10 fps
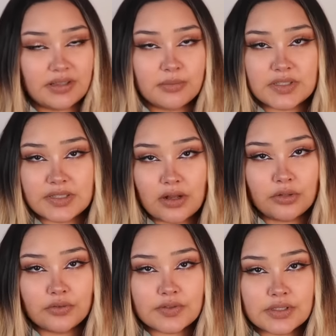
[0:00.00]

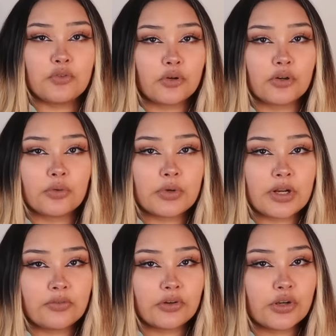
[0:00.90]
themselves for
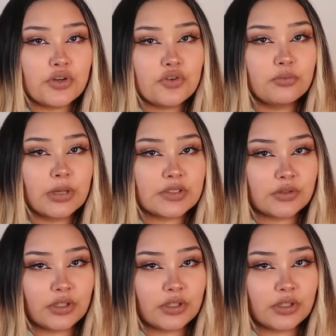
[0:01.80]
whatever new mental